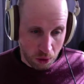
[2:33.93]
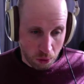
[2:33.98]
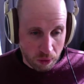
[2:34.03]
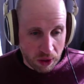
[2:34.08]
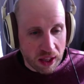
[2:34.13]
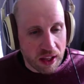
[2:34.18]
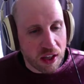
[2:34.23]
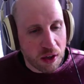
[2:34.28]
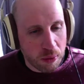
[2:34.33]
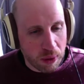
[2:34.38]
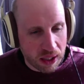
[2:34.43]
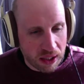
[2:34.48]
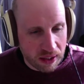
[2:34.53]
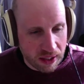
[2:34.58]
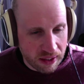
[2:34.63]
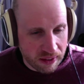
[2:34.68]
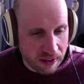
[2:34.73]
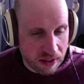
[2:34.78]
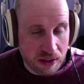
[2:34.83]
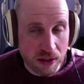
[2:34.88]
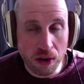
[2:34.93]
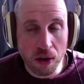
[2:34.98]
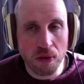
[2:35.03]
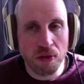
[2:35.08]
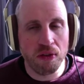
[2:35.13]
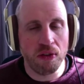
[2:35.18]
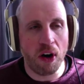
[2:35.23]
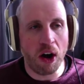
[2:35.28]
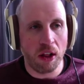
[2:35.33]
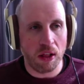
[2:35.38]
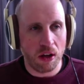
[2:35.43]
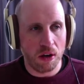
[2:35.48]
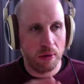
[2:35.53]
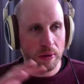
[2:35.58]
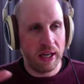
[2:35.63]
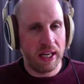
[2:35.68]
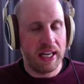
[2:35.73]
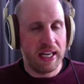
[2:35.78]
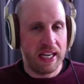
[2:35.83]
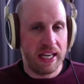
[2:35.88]
Really quickly, this no
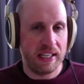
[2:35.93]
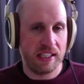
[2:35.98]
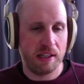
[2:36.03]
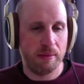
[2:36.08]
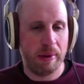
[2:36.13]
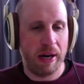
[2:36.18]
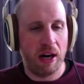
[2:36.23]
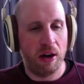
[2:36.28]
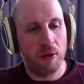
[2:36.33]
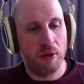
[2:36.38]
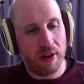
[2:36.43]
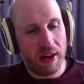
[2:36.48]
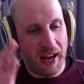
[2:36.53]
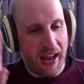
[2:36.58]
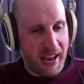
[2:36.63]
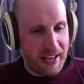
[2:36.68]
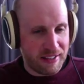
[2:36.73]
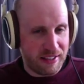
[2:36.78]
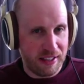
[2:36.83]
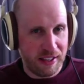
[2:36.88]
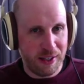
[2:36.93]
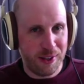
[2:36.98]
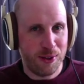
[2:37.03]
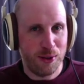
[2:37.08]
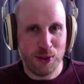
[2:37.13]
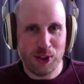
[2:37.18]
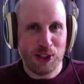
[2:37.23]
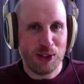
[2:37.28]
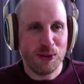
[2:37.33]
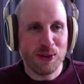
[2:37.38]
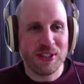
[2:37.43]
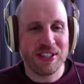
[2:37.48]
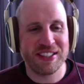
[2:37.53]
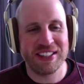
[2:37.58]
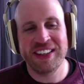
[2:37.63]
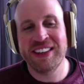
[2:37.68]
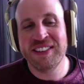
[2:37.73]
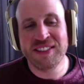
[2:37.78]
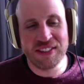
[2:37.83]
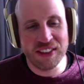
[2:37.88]
follow is about SEO
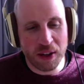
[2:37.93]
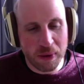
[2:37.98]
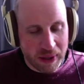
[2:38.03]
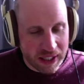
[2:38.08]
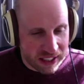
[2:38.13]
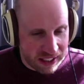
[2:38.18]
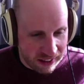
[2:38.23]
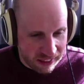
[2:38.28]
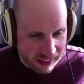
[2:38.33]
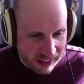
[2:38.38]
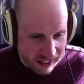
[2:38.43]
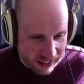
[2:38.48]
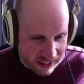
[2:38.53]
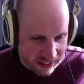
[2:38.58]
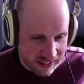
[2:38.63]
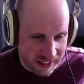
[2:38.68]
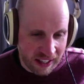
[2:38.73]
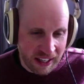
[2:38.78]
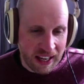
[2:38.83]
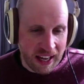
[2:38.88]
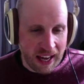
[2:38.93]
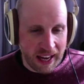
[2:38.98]
juice flowing to things,